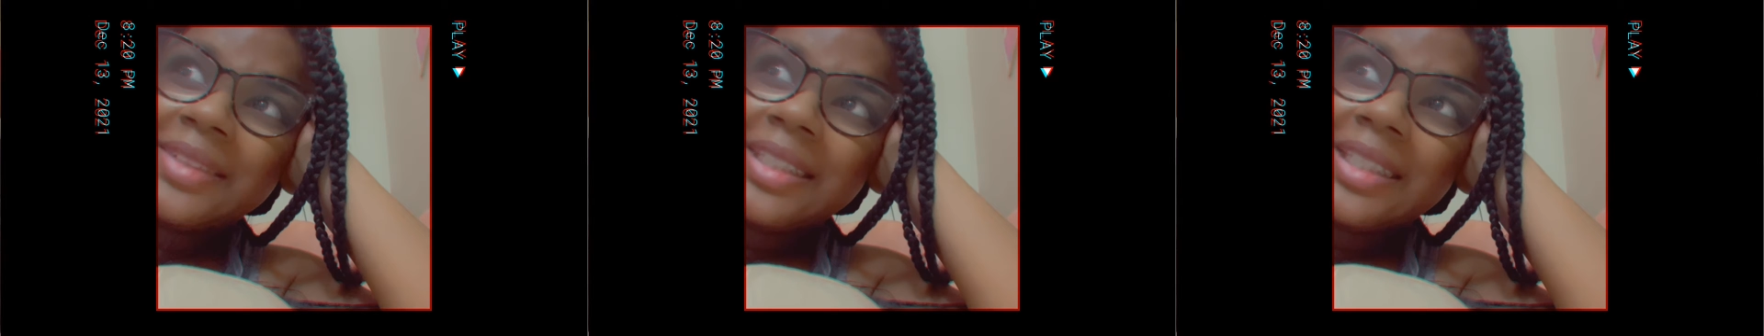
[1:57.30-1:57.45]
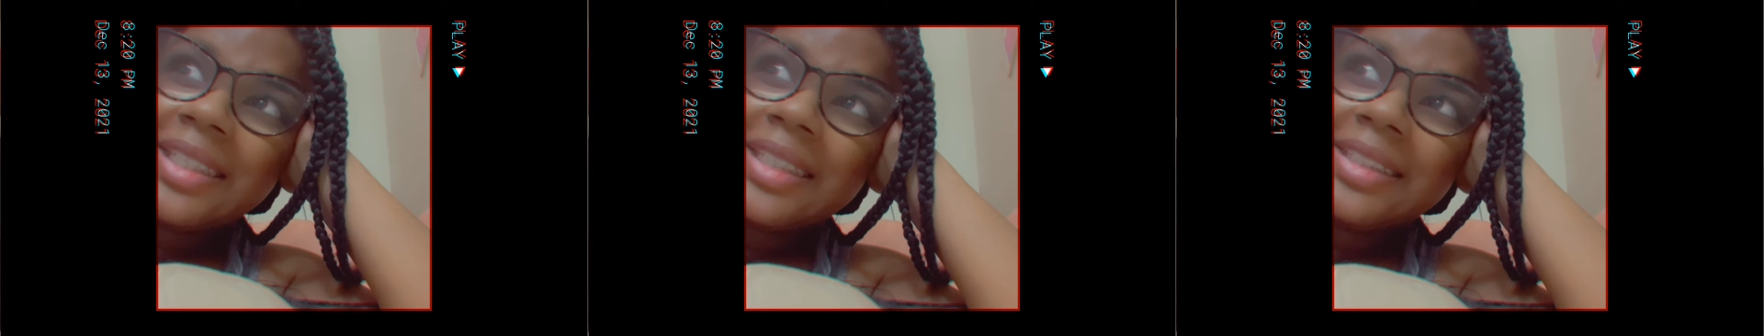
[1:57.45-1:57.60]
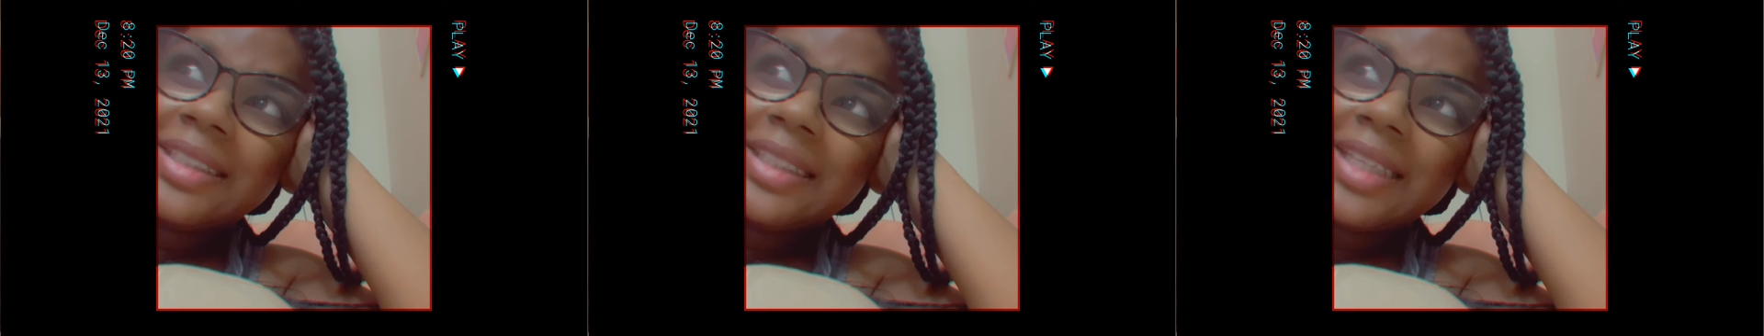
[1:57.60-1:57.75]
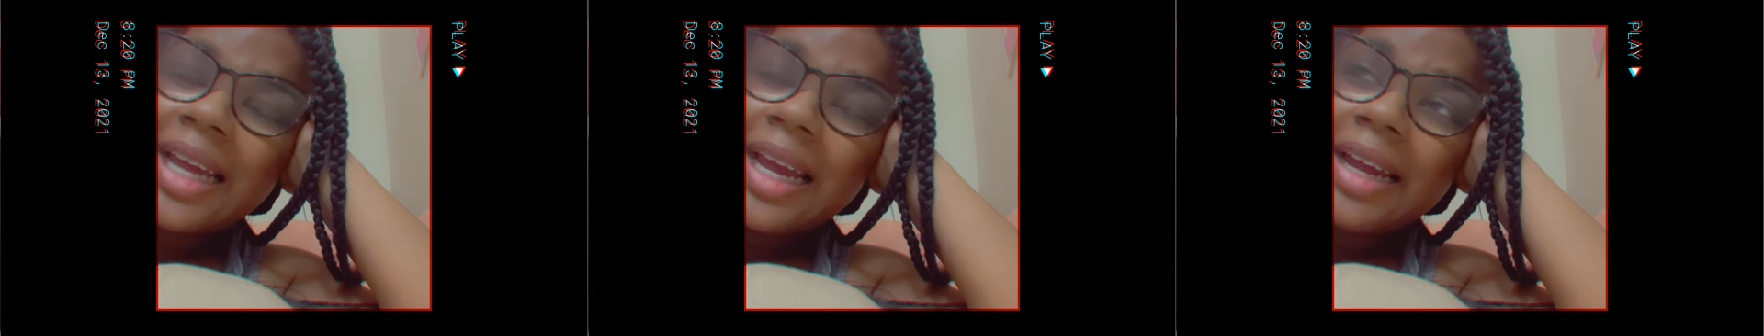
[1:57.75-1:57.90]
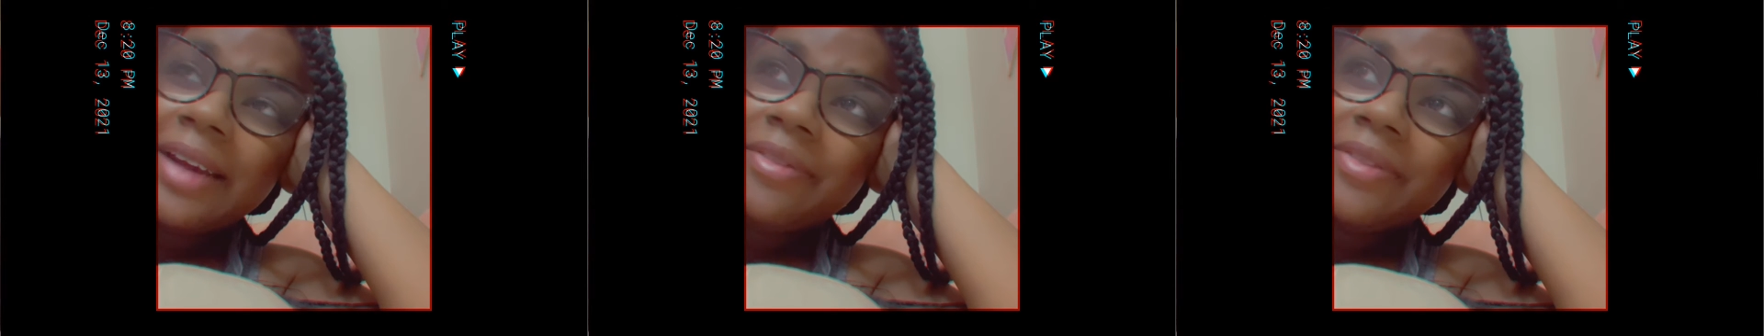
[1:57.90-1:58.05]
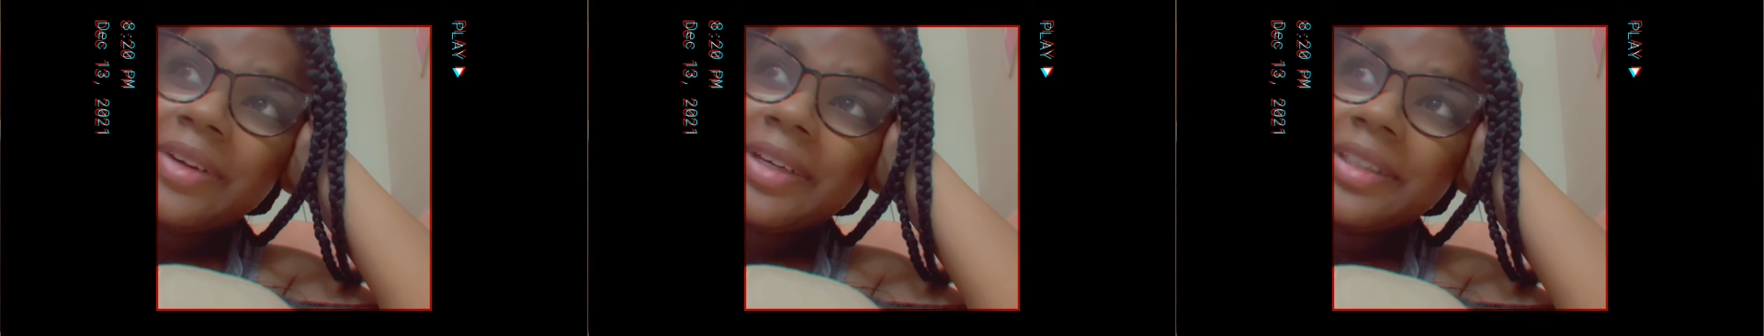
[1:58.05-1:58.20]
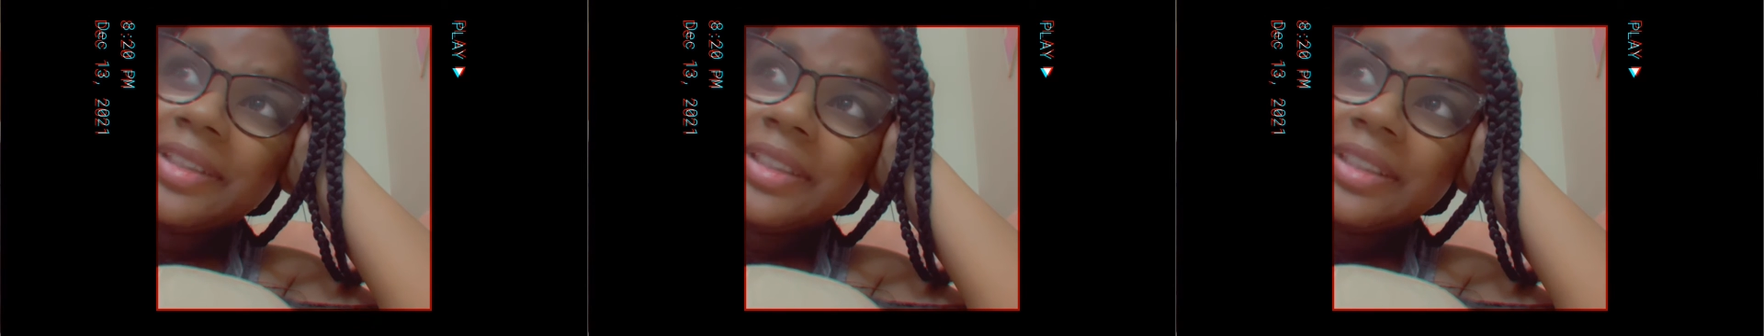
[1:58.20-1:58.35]
and I
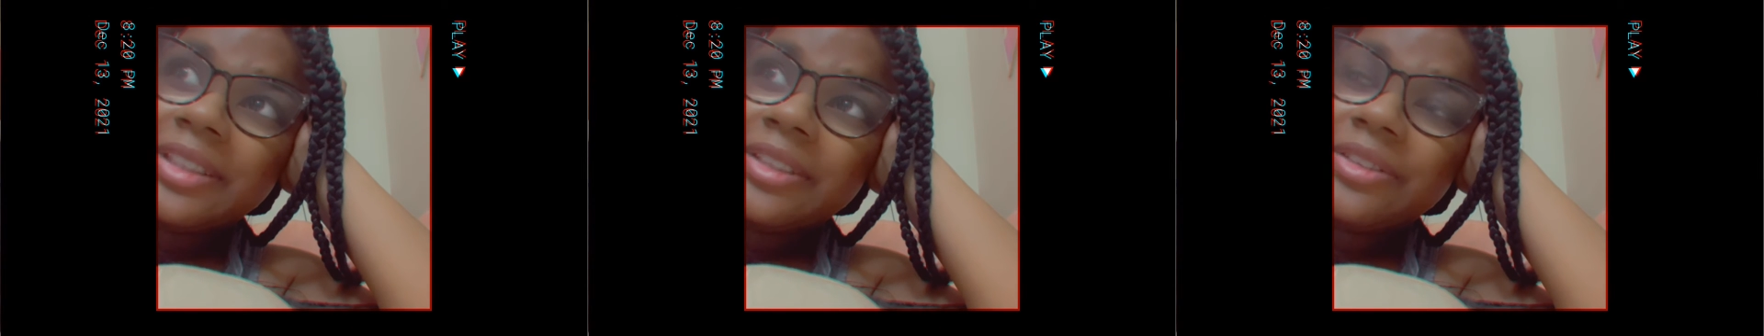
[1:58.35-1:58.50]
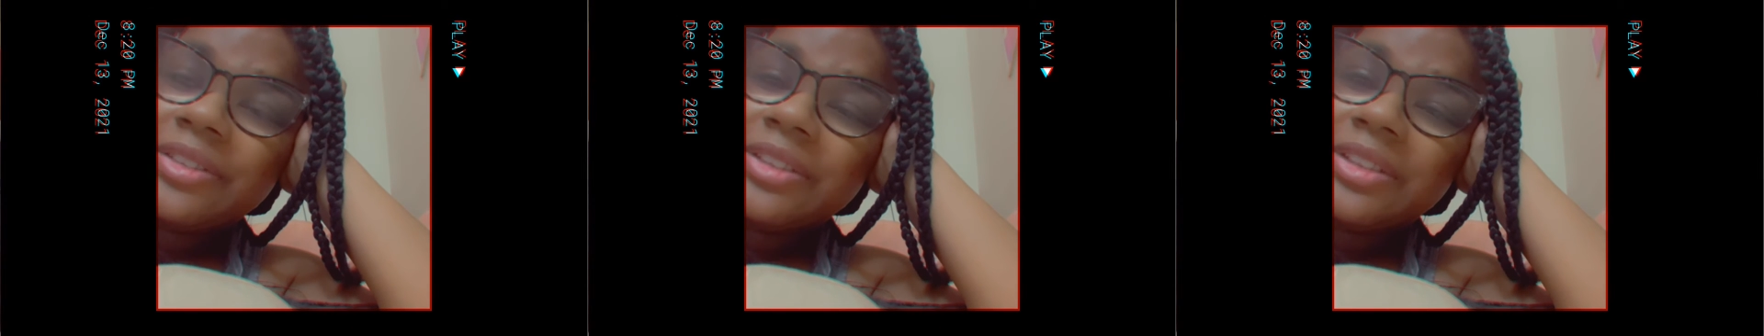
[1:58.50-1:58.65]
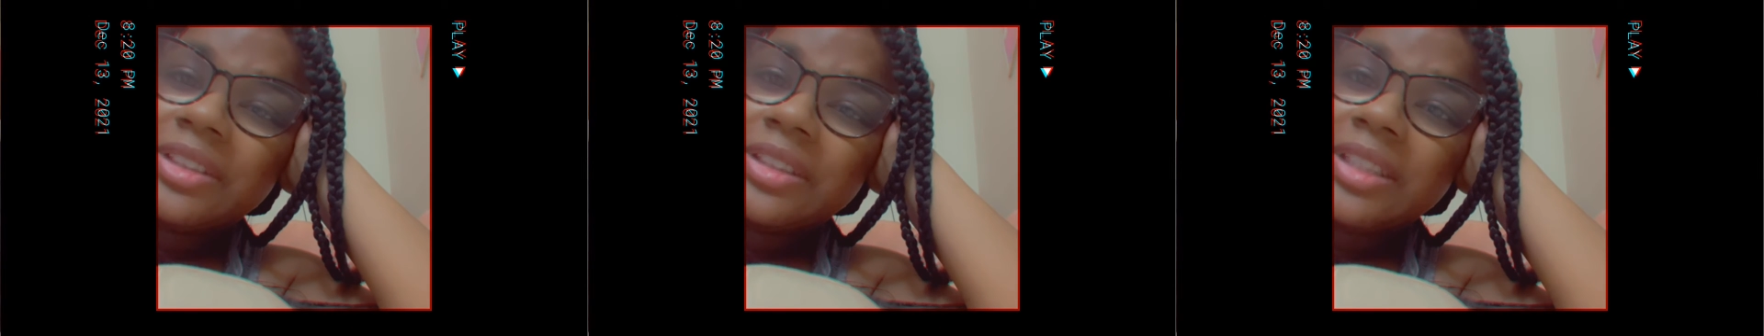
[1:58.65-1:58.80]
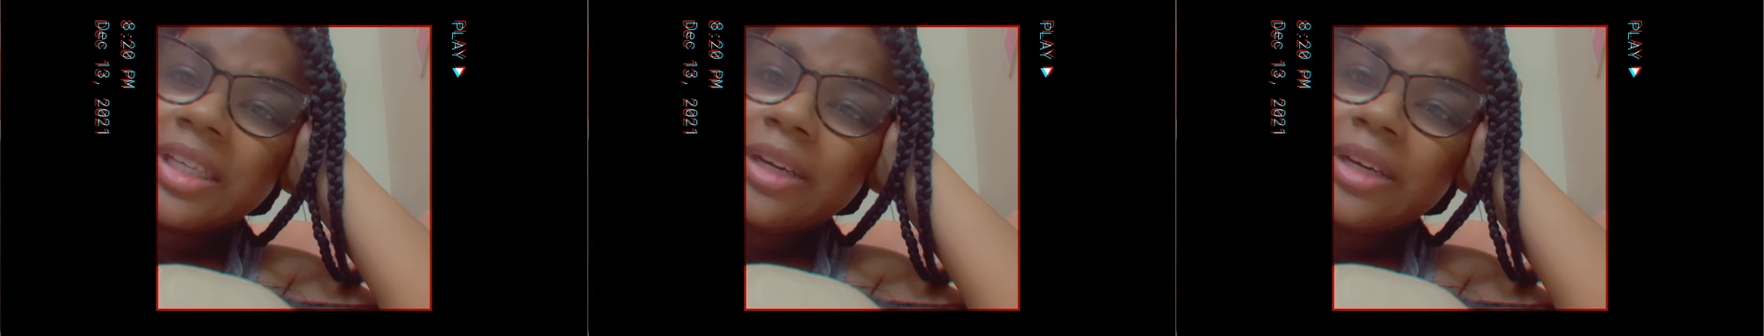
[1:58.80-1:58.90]
find it interesting.